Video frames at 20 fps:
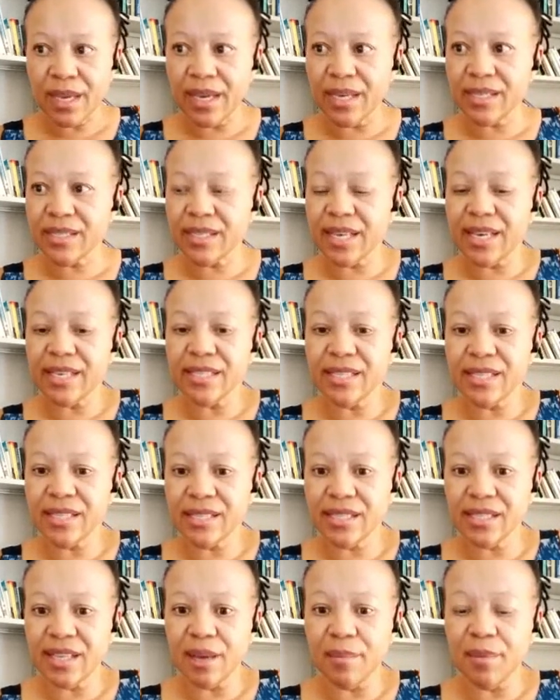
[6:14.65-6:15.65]
is a
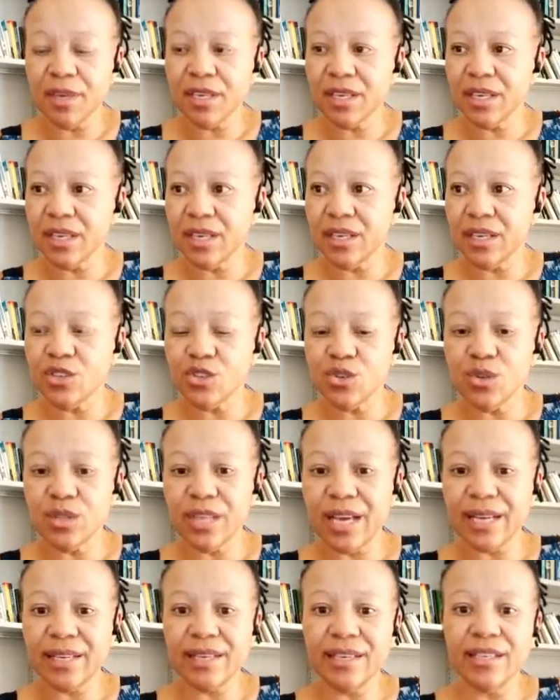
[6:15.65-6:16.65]
systemic issue
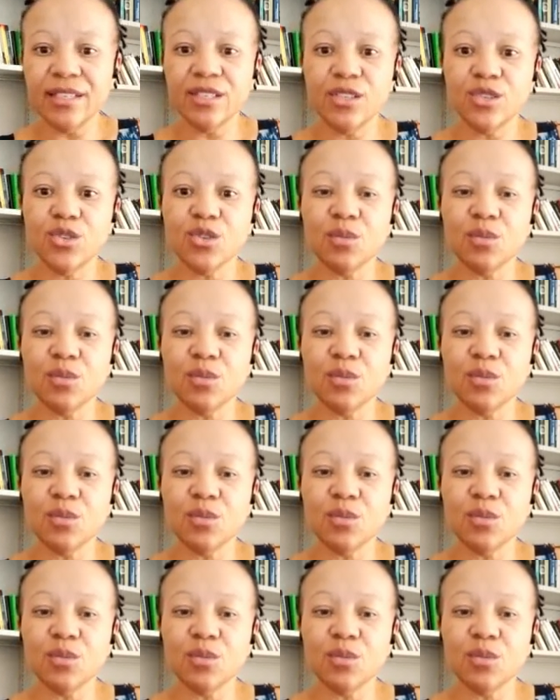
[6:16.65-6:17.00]
that needs